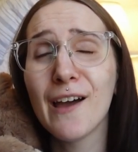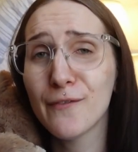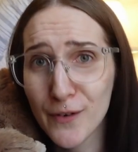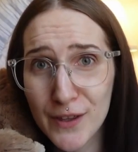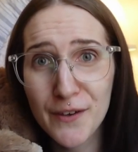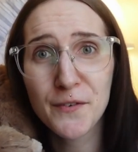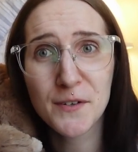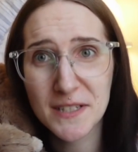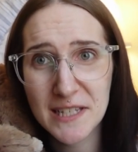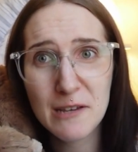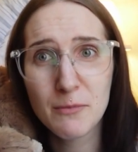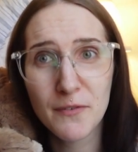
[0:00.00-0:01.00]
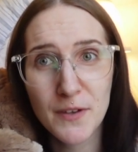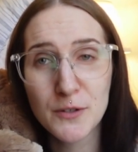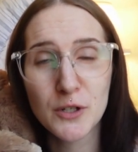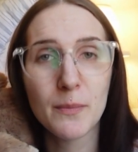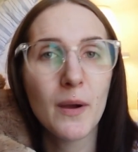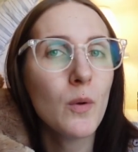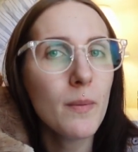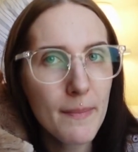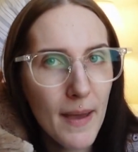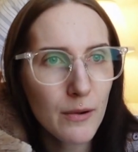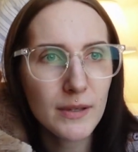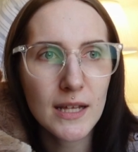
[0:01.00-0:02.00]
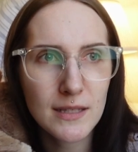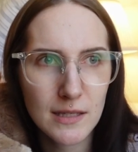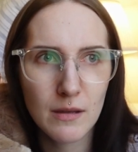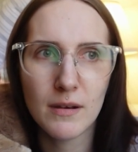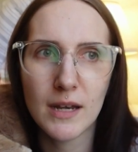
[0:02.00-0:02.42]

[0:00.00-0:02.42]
for the foreseeable future, but we'll be back with that soon.